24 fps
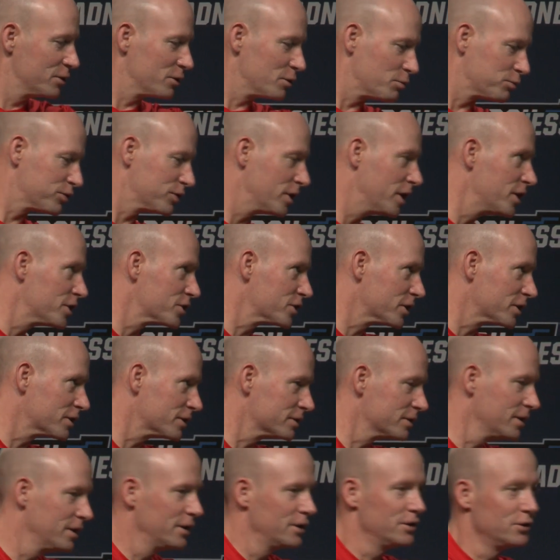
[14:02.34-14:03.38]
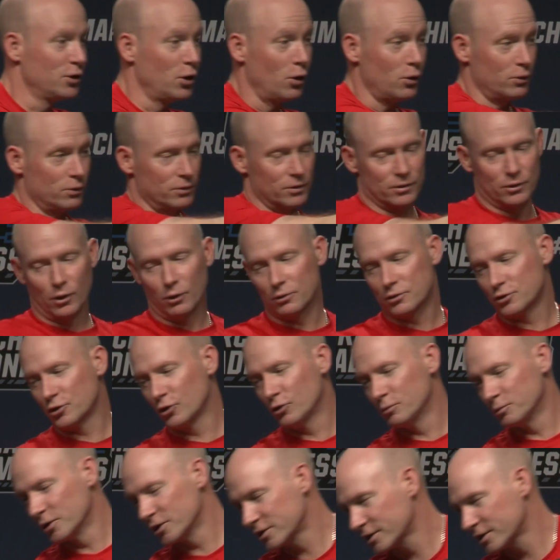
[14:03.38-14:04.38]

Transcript: a pleasure. No Zoom this